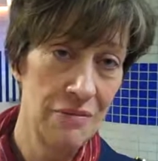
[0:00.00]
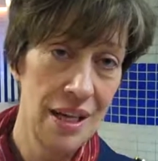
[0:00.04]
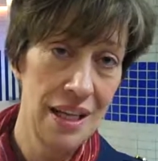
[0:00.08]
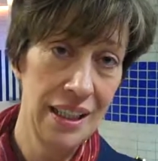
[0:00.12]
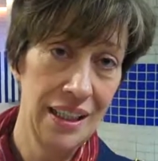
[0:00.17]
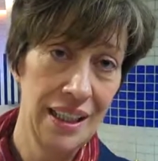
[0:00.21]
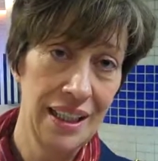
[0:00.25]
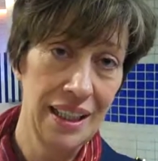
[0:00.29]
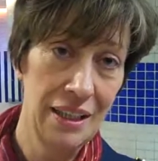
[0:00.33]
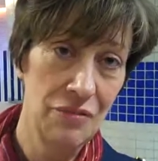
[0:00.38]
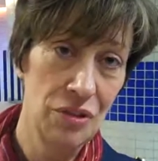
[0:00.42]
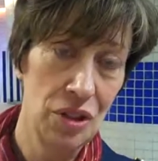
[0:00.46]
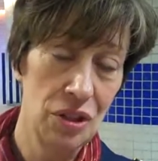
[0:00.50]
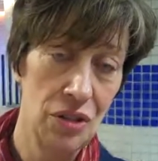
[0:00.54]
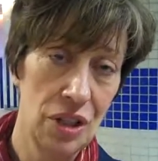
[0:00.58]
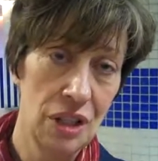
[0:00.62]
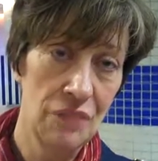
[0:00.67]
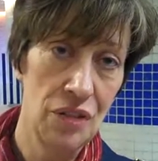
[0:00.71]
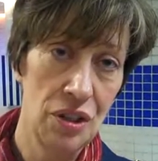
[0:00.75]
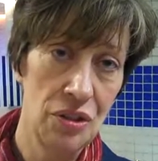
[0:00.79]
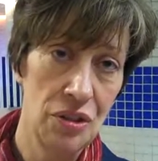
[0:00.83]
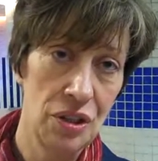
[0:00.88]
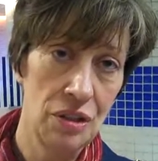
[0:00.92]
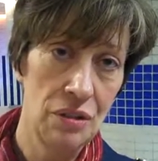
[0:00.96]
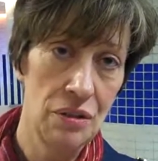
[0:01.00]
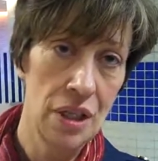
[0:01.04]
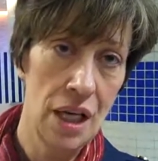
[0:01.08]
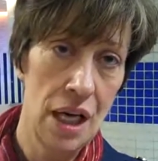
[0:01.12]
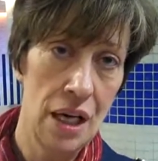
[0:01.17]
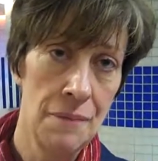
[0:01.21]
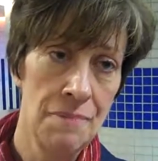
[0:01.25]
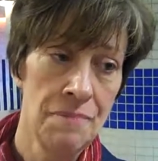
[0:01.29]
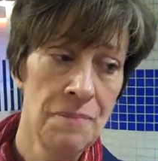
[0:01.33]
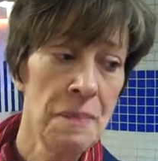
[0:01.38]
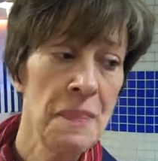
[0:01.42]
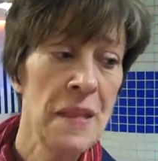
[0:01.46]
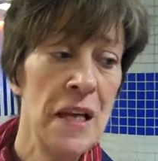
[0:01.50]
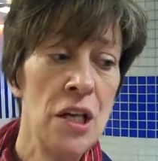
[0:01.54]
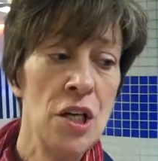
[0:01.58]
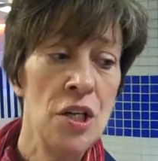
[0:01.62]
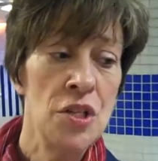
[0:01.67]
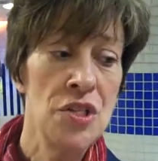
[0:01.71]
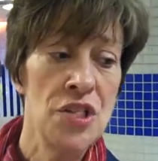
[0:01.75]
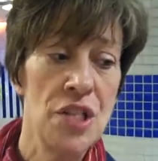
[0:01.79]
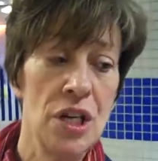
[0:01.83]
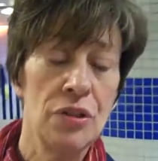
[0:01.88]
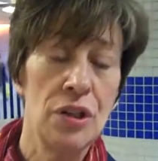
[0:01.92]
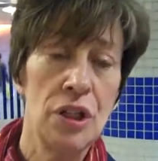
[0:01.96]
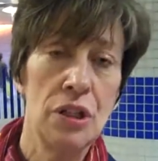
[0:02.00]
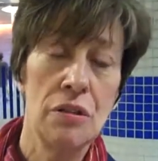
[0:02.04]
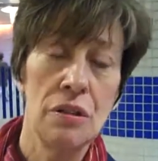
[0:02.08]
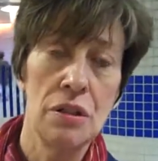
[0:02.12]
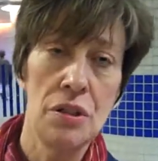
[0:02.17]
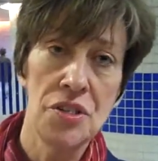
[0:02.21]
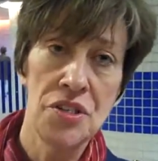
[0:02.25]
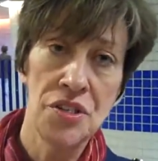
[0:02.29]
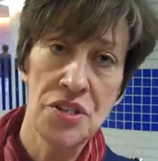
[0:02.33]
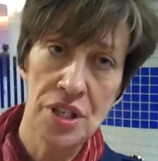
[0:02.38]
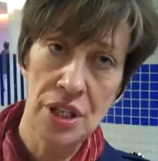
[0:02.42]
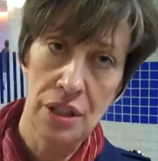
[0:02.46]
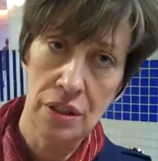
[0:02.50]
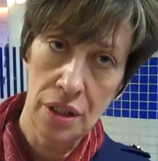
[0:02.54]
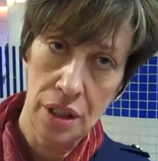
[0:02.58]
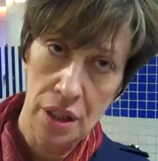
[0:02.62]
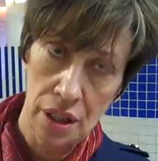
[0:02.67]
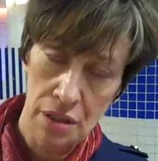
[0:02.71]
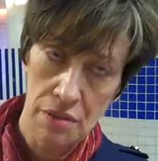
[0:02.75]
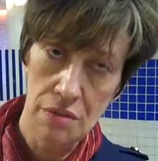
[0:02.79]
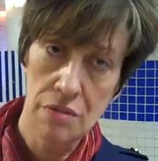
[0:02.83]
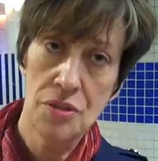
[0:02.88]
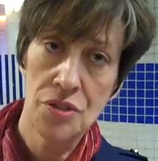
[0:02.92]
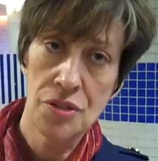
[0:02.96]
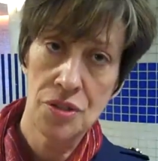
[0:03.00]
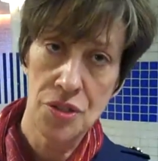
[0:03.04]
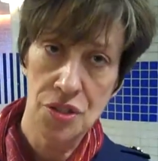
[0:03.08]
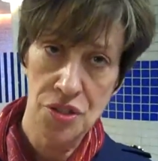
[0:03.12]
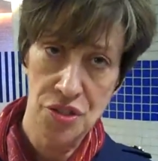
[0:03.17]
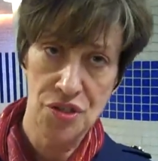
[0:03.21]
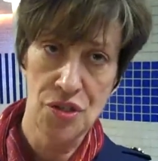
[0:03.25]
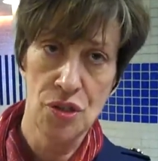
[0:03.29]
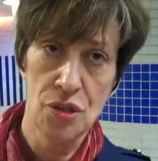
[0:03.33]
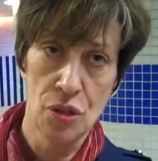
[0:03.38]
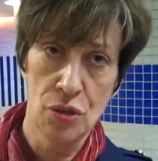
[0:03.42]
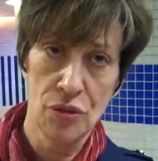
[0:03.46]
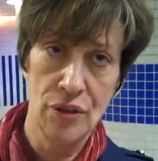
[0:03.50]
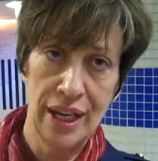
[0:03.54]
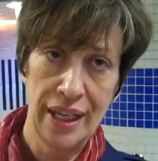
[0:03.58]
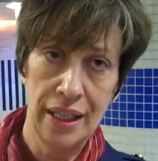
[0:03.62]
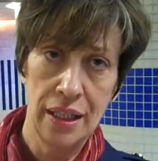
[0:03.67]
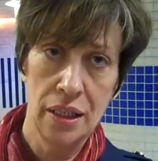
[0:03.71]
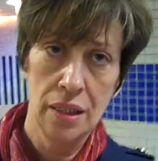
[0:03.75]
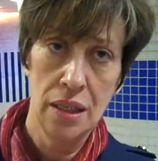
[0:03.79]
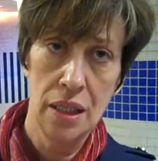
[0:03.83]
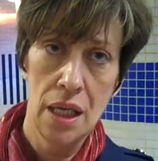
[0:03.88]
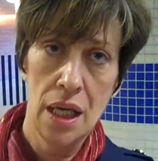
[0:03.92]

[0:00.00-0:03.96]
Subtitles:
rightly if you do that. So you can still use story,